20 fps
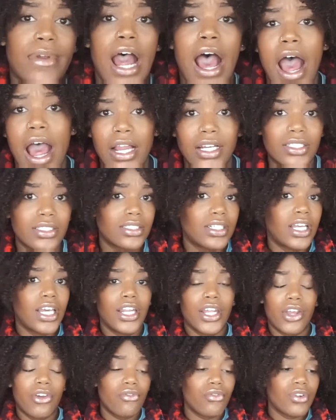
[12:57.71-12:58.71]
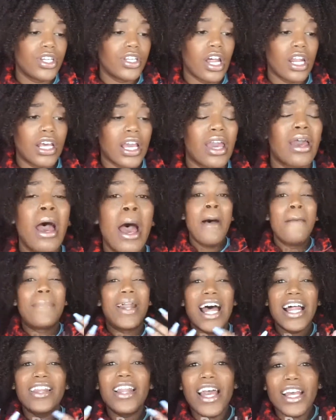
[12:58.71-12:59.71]
not getting it redone again,
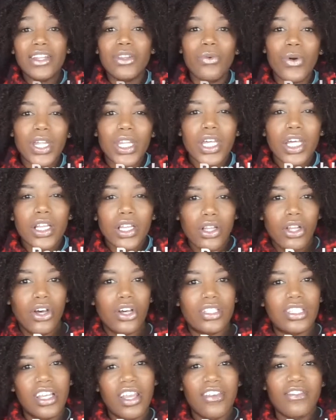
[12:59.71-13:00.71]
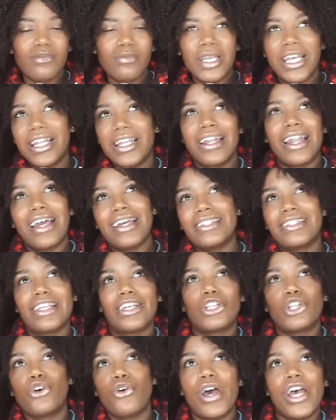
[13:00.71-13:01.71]
but I like the way that it looks. It gives me a nice
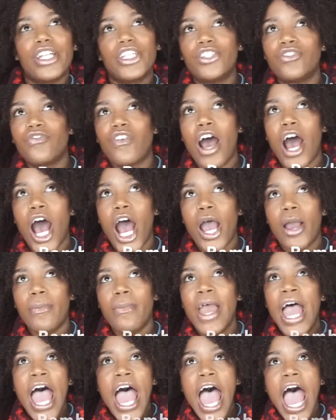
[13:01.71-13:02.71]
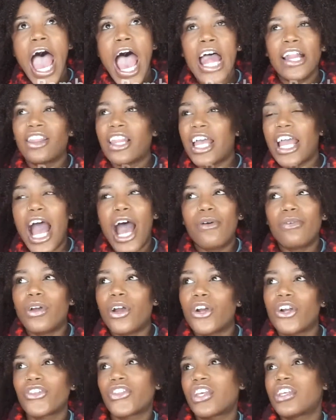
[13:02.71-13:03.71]
like little edgy vibe. And like I
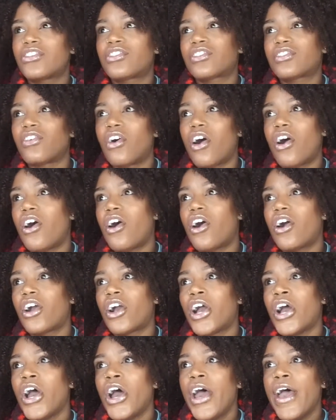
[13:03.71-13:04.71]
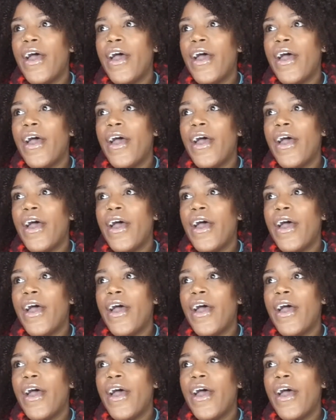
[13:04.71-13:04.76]
heard this song